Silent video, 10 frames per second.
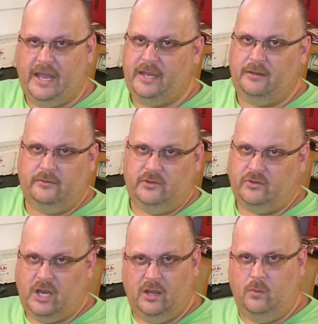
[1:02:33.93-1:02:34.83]
the wrong
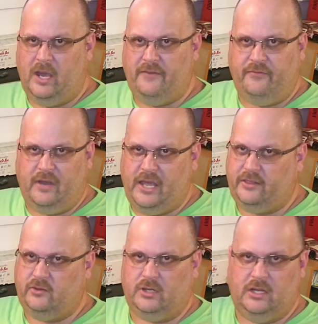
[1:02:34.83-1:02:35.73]
Wi-Fi at the
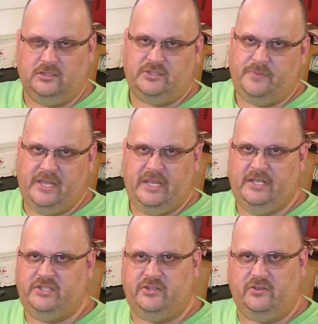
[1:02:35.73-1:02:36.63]
wrong speeds and the
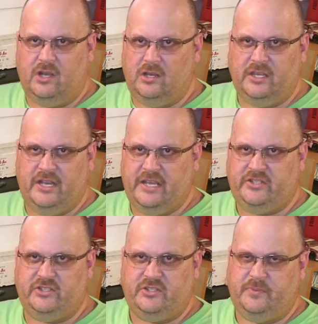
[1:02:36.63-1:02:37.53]
wrong connection
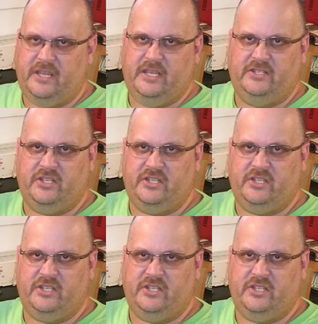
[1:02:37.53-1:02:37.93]
speeds and